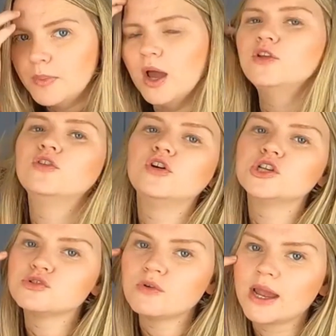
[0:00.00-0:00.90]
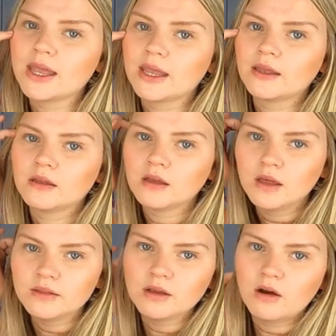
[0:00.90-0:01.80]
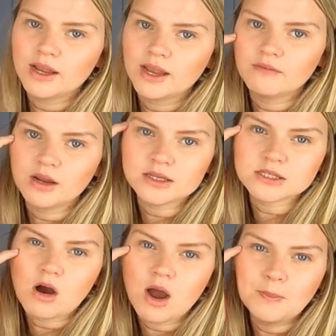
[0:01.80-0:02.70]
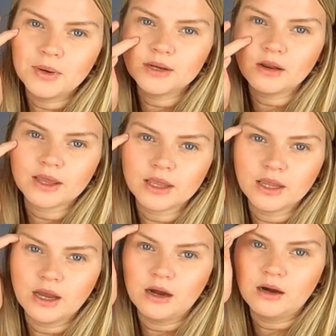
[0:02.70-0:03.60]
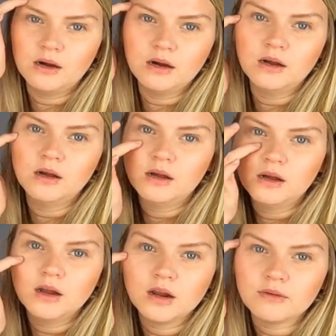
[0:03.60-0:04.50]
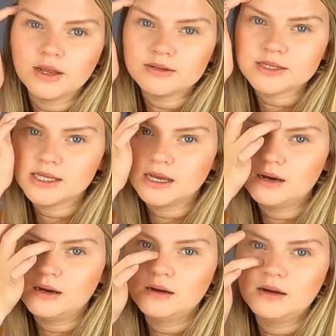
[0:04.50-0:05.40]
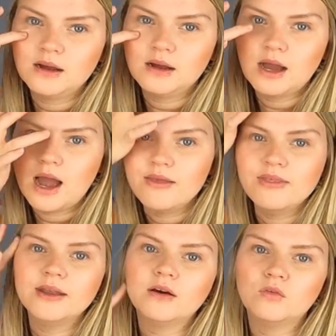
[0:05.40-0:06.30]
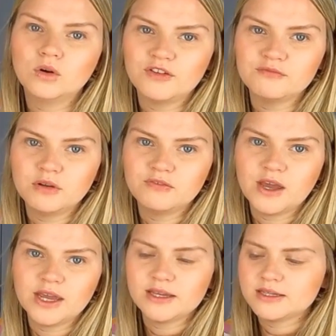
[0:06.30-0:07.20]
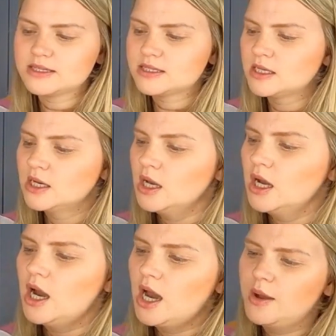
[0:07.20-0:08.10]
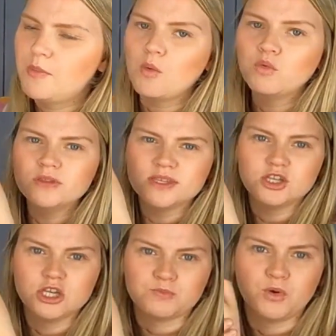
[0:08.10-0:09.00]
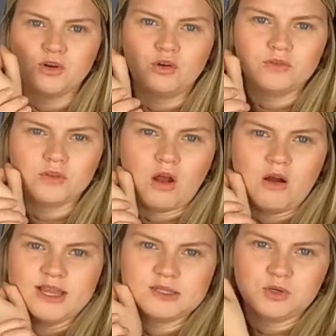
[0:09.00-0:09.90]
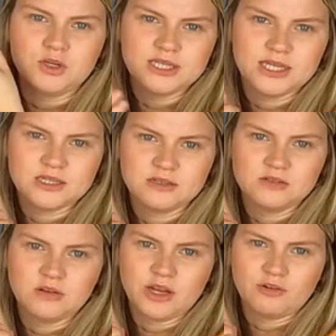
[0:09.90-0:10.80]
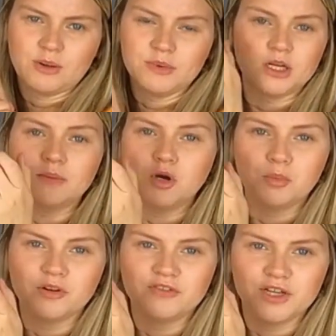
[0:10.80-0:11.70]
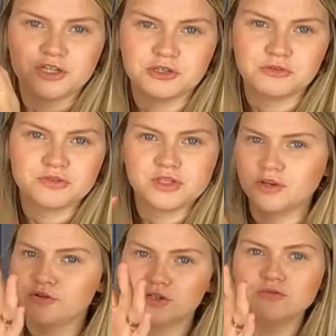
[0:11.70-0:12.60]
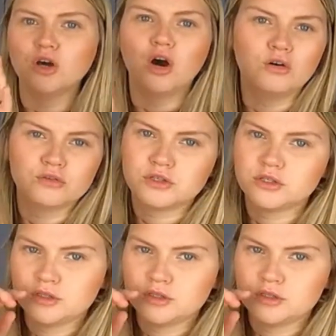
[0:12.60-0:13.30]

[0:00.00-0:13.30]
but you're not dragging at the eye area. So I put it like here, around here, and then all over my face. I wouldn't suggest putting it on the eyes because it isn't an eye cream, and I'm not professional, so do not